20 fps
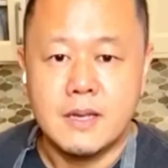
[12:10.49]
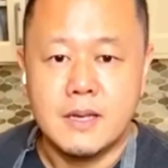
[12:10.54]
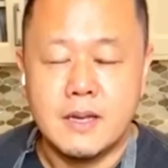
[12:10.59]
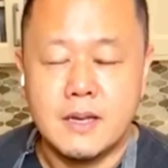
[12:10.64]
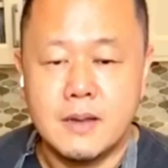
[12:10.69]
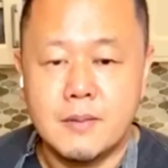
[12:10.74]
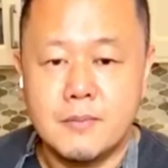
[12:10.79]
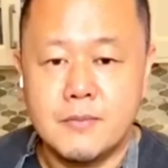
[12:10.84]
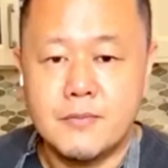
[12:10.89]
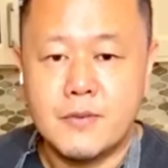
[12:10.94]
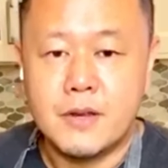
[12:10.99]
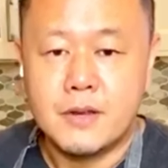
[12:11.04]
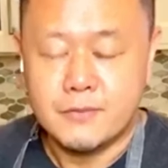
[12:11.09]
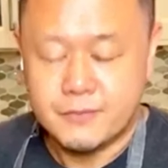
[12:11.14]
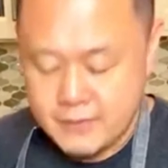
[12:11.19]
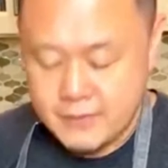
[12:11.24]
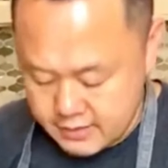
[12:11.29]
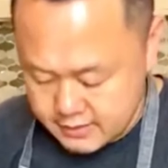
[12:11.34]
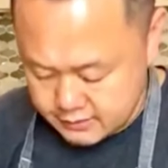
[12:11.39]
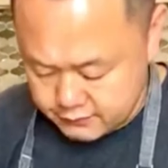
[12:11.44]
If I could
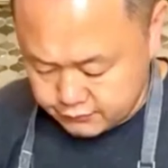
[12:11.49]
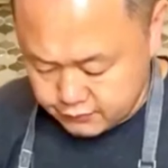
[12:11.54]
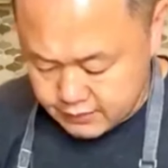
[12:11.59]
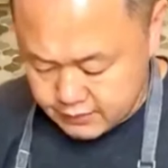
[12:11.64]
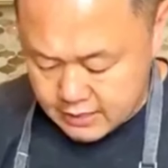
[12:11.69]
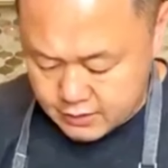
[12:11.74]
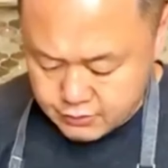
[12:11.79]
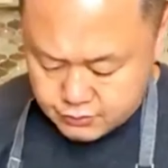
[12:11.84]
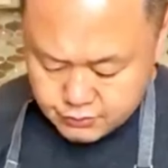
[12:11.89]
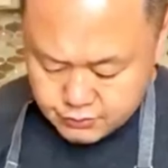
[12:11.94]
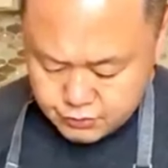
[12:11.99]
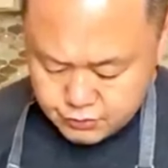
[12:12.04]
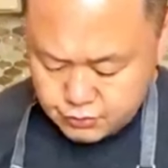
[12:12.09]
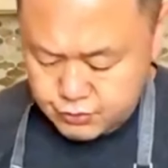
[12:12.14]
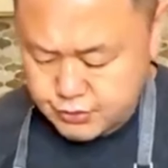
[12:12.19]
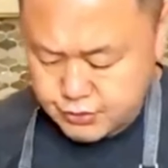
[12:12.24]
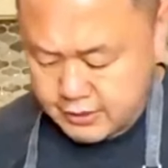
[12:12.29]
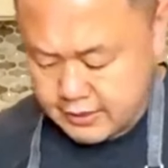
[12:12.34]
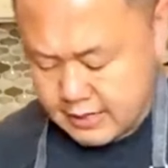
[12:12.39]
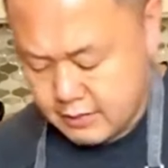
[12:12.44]
find it. So yeah, do
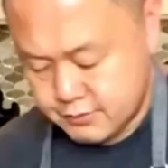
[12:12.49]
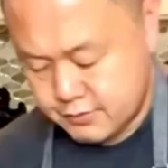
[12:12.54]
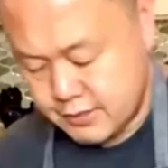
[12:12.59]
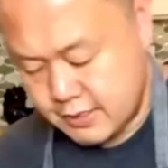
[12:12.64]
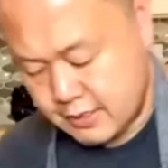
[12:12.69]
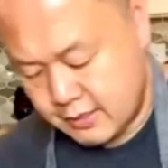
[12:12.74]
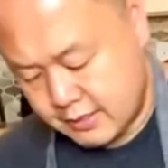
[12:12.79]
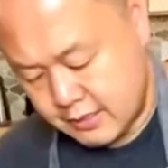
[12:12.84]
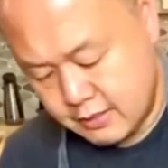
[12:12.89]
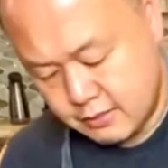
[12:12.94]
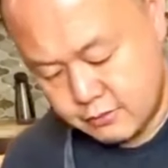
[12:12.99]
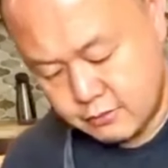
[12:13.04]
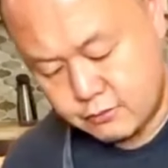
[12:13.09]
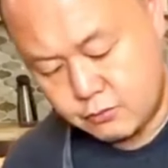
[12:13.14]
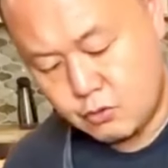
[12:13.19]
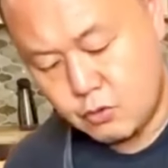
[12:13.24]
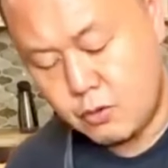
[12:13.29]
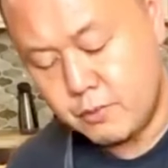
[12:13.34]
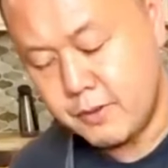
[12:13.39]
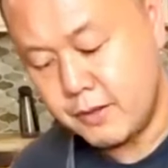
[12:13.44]
check outside kind of those
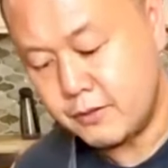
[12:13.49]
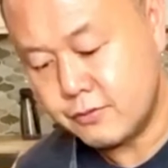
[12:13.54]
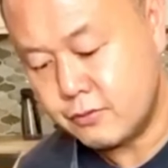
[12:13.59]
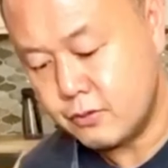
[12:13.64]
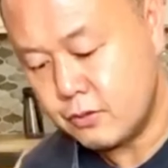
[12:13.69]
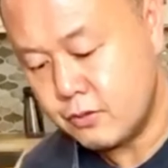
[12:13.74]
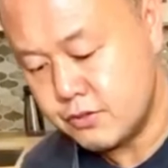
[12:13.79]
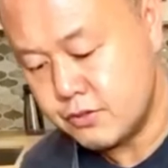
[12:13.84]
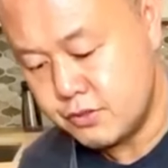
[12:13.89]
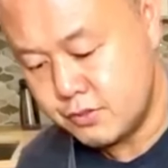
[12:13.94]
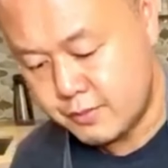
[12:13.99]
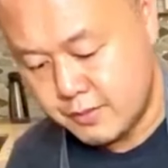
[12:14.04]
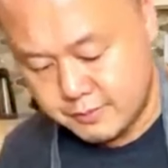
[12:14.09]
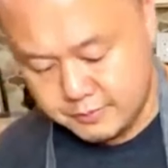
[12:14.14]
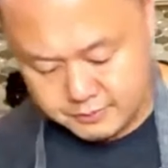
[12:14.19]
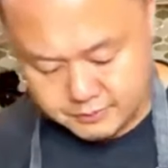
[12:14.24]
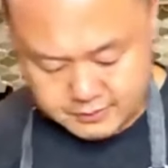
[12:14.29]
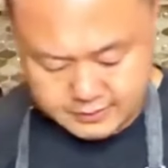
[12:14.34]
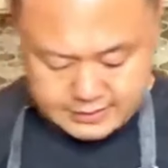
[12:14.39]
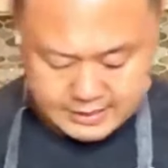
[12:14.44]
gourmet stores. You might be
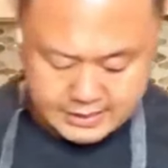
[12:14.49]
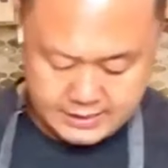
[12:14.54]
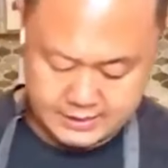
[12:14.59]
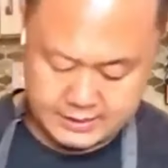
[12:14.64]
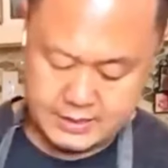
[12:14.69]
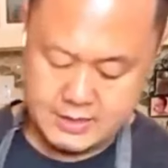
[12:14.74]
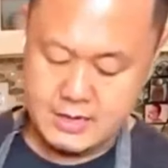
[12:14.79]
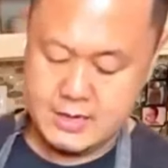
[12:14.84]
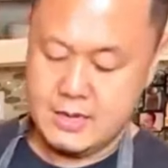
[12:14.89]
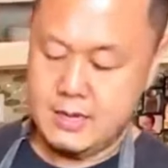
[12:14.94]
able to get it.